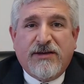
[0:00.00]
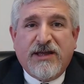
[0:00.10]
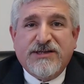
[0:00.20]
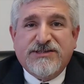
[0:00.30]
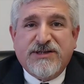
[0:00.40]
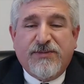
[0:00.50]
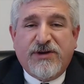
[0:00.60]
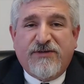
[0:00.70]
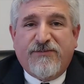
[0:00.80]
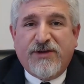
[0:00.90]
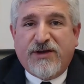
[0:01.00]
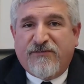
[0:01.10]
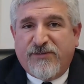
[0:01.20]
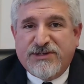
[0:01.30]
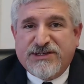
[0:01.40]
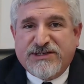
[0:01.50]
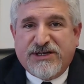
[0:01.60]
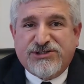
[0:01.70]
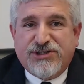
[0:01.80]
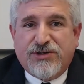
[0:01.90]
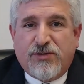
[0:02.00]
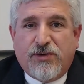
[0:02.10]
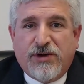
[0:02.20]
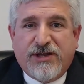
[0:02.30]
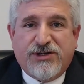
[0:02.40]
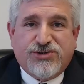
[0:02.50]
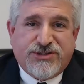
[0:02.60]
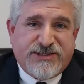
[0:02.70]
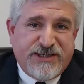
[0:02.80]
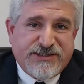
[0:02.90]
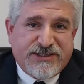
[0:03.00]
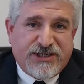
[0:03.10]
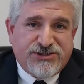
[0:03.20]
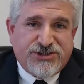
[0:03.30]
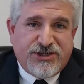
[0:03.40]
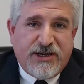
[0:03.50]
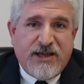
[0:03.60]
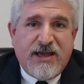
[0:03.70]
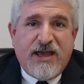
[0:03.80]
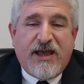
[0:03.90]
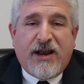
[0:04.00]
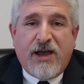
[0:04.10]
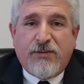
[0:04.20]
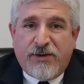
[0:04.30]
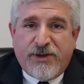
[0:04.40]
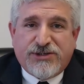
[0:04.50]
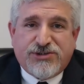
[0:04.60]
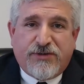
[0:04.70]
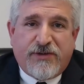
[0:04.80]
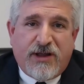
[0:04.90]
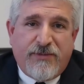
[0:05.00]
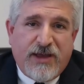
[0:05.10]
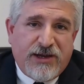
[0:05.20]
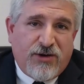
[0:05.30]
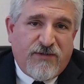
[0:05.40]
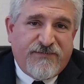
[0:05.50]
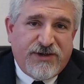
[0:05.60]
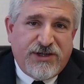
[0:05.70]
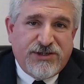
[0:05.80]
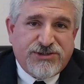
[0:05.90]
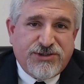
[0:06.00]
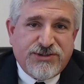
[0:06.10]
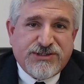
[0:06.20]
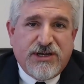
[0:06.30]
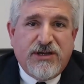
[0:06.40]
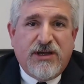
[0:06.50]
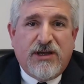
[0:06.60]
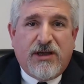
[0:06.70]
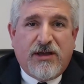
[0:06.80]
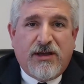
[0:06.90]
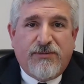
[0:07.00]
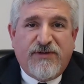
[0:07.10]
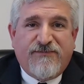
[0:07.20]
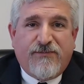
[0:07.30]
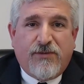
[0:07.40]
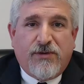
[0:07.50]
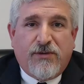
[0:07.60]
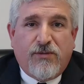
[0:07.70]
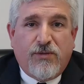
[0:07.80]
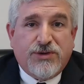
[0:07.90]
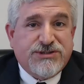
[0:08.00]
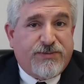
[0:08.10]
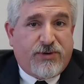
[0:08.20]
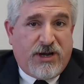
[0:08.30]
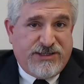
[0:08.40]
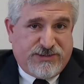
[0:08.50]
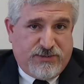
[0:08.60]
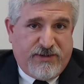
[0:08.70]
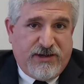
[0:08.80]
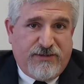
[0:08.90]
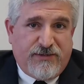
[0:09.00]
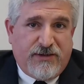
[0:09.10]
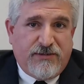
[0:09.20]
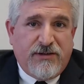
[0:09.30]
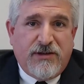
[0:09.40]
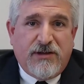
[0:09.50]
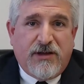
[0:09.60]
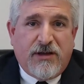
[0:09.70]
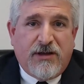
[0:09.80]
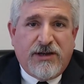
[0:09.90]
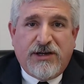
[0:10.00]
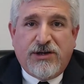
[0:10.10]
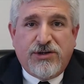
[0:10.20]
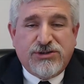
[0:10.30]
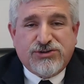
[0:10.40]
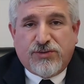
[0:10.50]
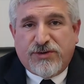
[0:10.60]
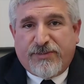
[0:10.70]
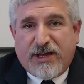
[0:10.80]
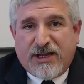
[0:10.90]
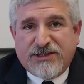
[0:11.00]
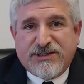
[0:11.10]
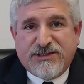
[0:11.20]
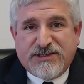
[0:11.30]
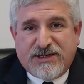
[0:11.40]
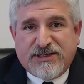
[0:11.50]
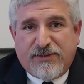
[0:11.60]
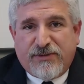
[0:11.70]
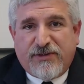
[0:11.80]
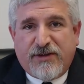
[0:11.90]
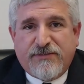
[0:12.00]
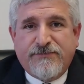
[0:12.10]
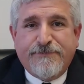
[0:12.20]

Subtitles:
get somebody from the government's attention or get a trustee's attention. And I want to make sure that I'm heading off any issues before we're surprised with anything. Any unusual deposits, that type of thing.